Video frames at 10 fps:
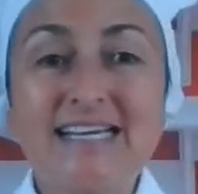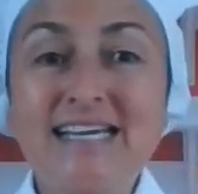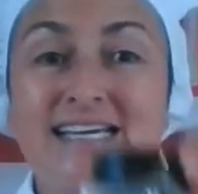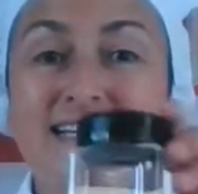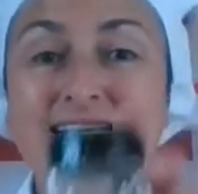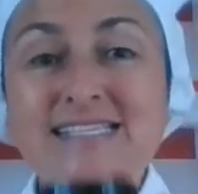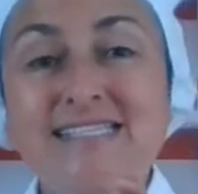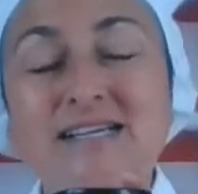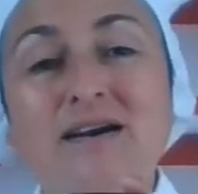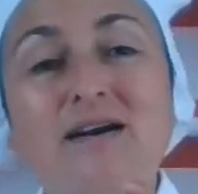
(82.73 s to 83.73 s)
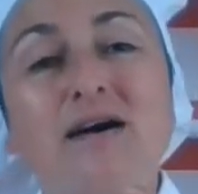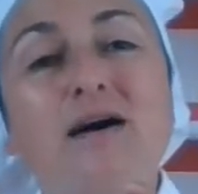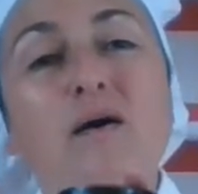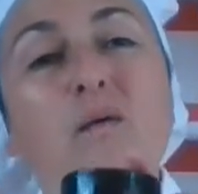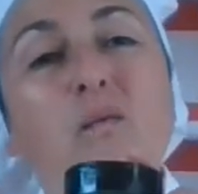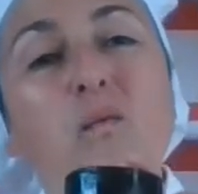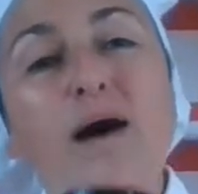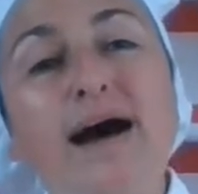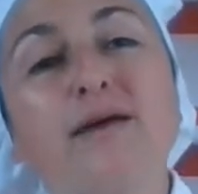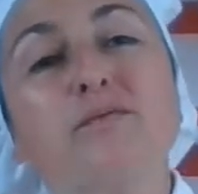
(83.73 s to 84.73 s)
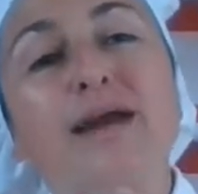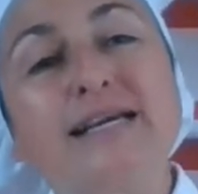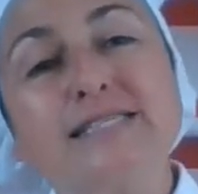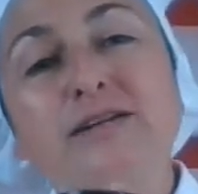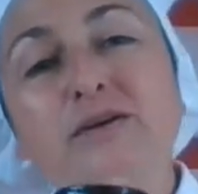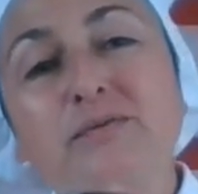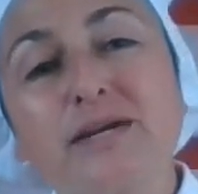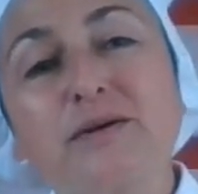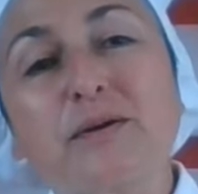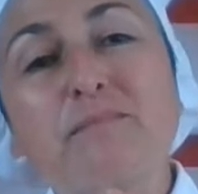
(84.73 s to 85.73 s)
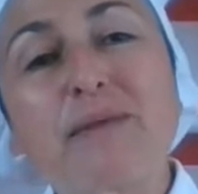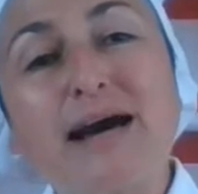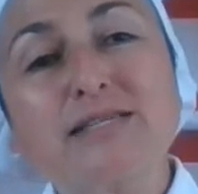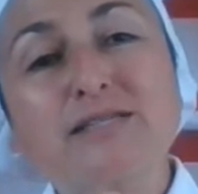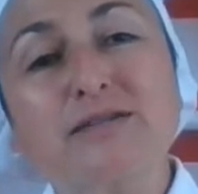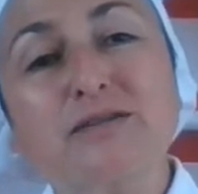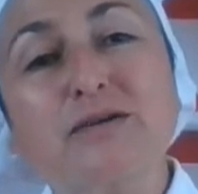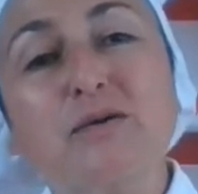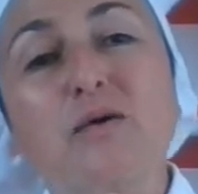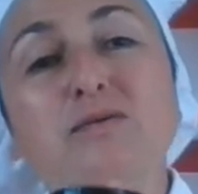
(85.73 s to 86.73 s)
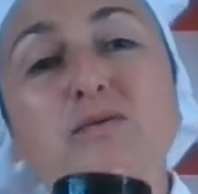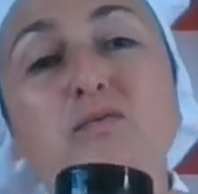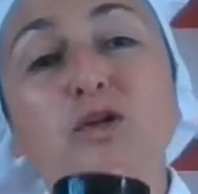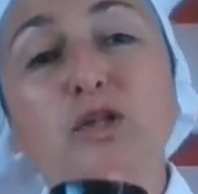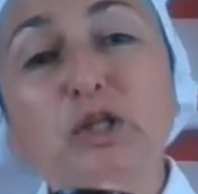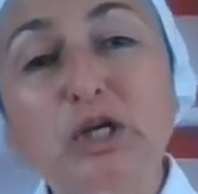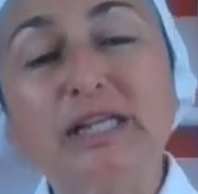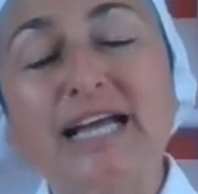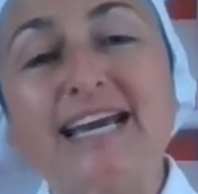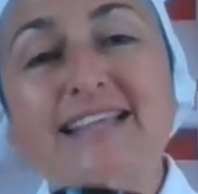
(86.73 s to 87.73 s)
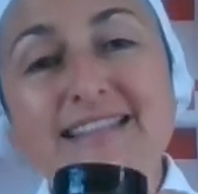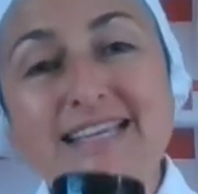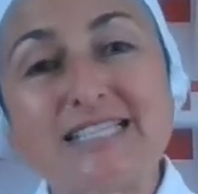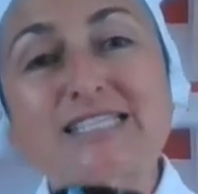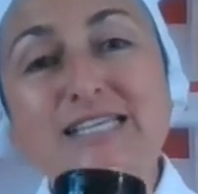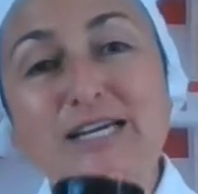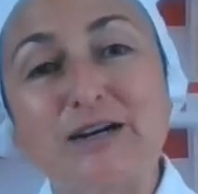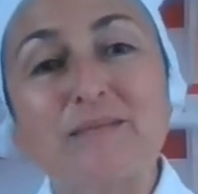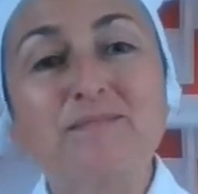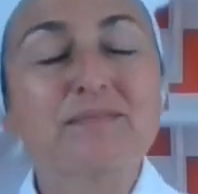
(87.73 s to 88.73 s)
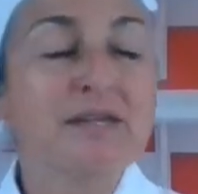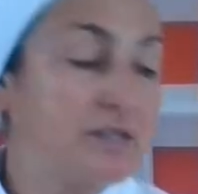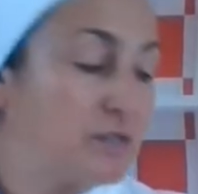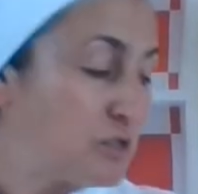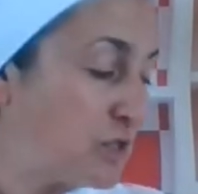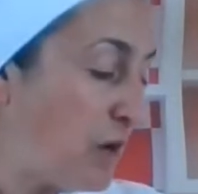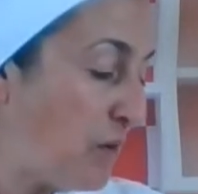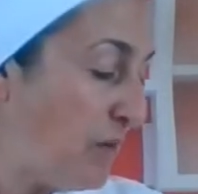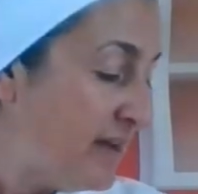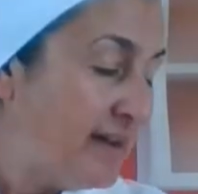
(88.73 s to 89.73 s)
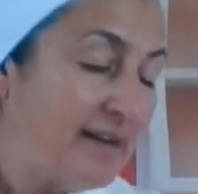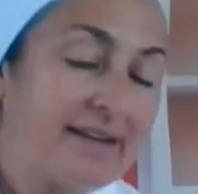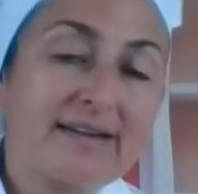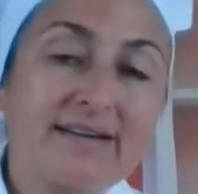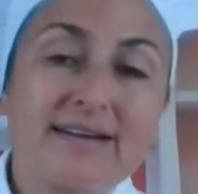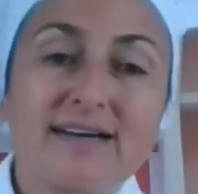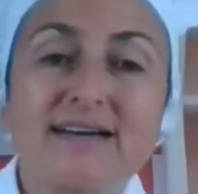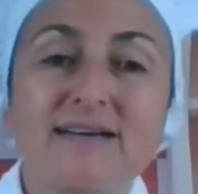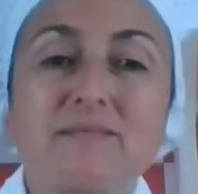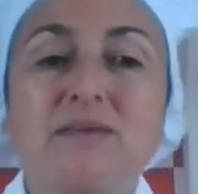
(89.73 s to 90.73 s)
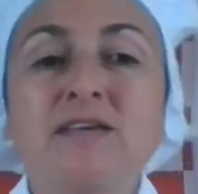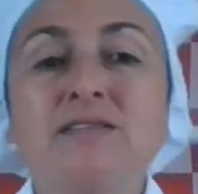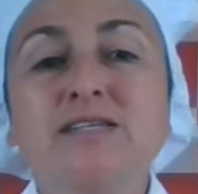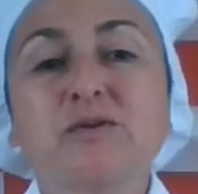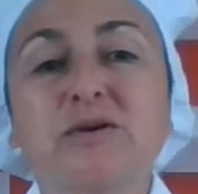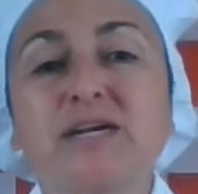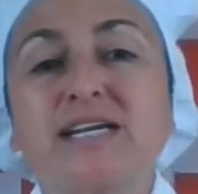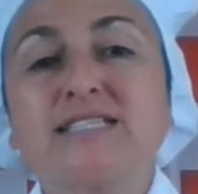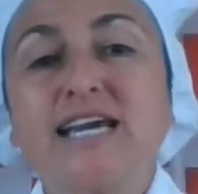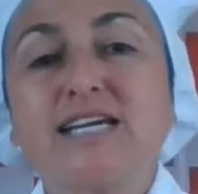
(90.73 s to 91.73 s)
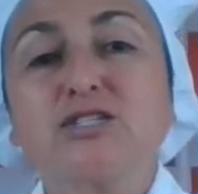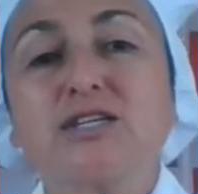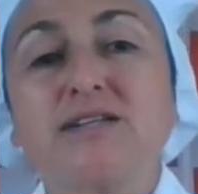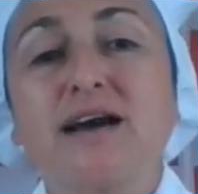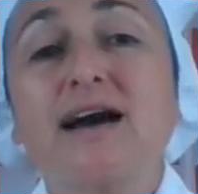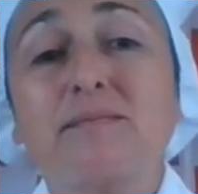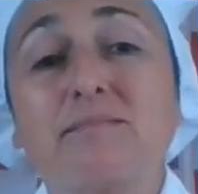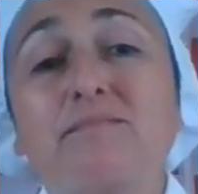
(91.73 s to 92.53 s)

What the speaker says: is what Raising a Reader Ambassador will look like this year. So in this orientation, I'm